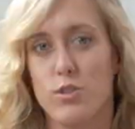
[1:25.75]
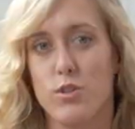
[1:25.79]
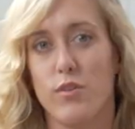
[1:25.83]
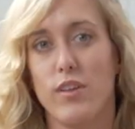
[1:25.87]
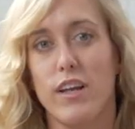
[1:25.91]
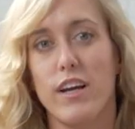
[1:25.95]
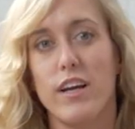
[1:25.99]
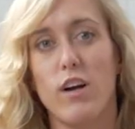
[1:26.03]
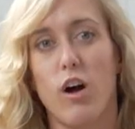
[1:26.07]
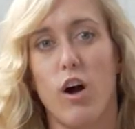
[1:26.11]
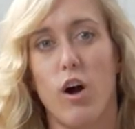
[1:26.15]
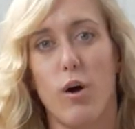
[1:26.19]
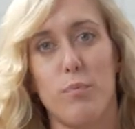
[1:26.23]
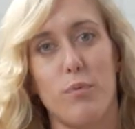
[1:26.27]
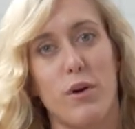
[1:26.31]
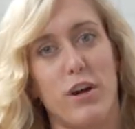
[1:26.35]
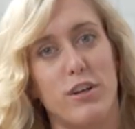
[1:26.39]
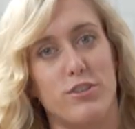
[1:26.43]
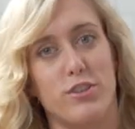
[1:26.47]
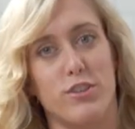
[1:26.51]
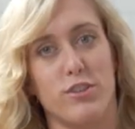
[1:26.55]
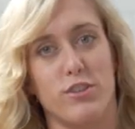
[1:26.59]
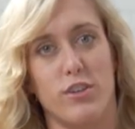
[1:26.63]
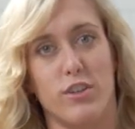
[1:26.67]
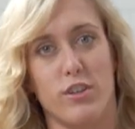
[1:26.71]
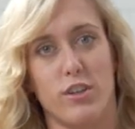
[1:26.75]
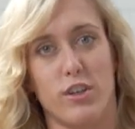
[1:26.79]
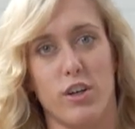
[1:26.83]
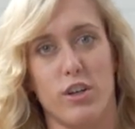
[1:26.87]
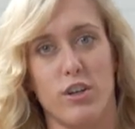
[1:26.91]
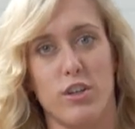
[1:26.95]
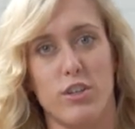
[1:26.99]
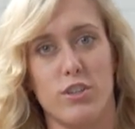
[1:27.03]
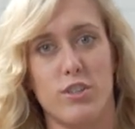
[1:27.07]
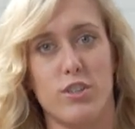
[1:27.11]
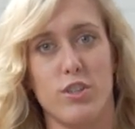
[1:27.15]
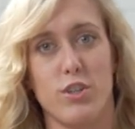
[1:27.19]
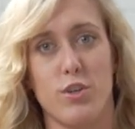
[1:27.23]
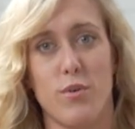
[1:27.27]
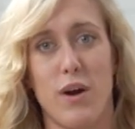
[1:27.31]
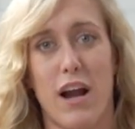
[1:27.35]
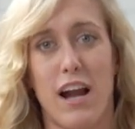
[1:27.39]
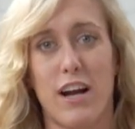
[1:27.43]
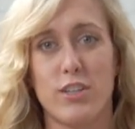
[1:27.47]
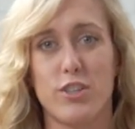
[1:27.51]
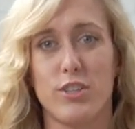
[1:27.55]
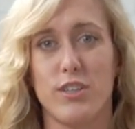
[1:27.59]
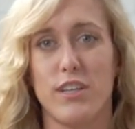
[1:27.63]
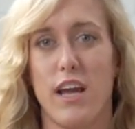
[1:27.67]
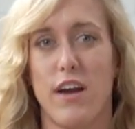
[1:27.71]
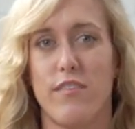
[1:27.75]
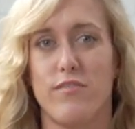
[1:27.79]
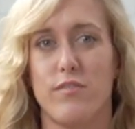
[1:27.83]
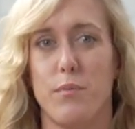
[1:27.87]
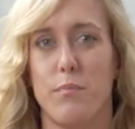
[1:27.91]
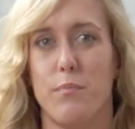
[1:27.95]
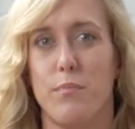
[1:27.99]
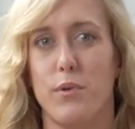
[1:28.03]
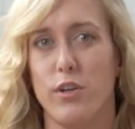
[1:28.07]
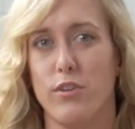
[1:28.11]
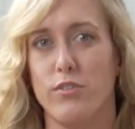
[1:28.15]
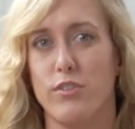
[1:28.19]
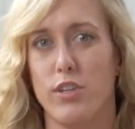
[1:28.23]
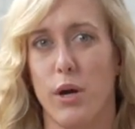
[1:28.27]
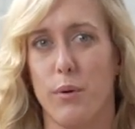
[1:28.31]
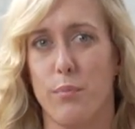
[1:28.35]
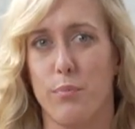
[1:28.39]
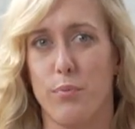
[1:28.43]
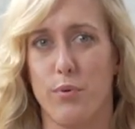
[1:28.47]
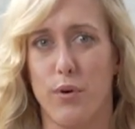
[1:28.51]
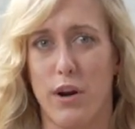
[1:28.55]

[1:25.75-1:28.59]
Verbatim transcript: So like all pressure cookers, you actually have to build up